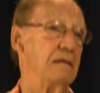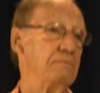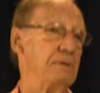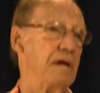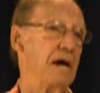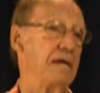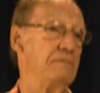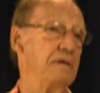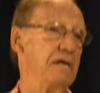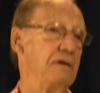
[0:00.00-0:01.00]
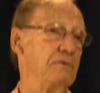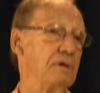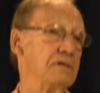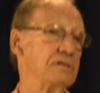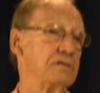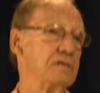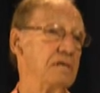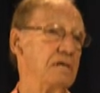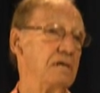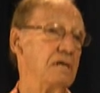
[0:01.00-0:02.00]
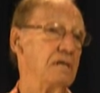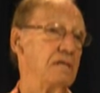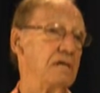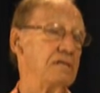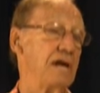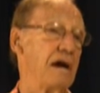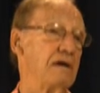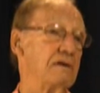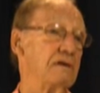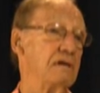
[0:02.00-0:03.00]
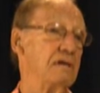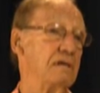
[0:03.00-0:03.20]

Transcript: behind me was the entire,